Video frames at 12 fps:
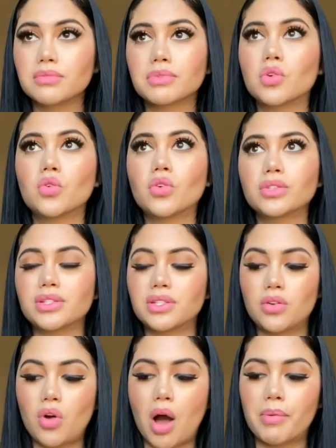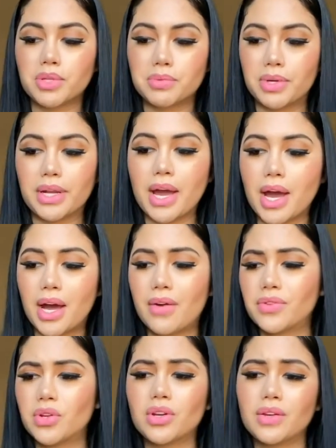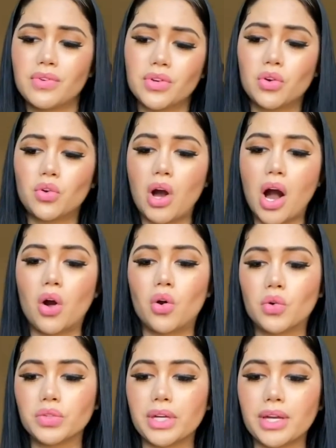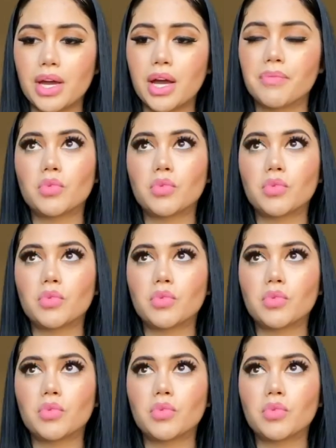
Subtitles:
Google doesn't know how much money I have. They don't even know how old I am.